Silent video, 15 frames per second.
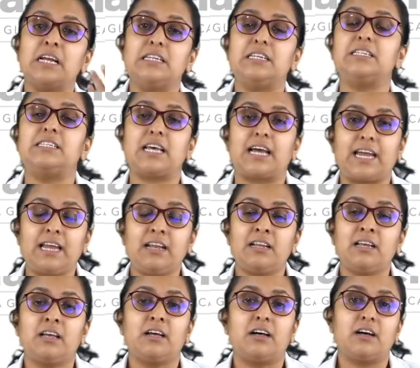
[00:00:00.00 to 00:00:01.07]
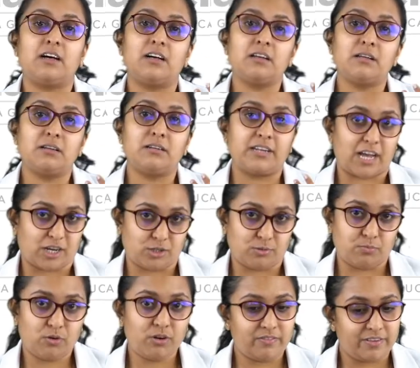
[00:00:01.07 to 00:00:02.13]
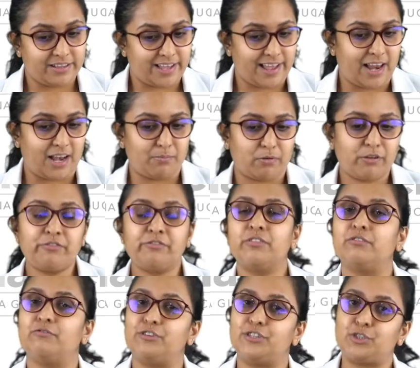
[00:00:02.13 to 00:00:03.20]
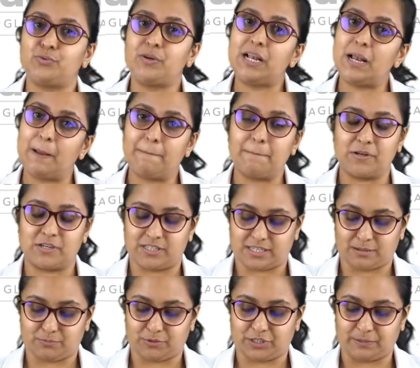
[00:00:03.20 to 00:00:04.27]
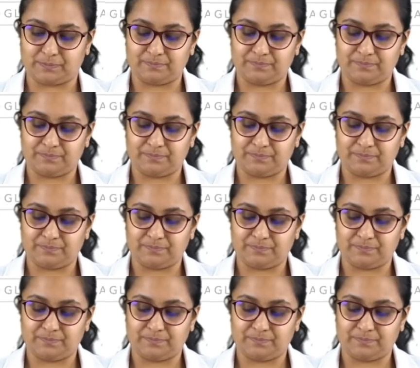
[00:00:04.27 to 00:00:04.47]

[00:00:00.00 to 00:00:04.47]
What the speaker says: design a dashboard with the help of visual perception.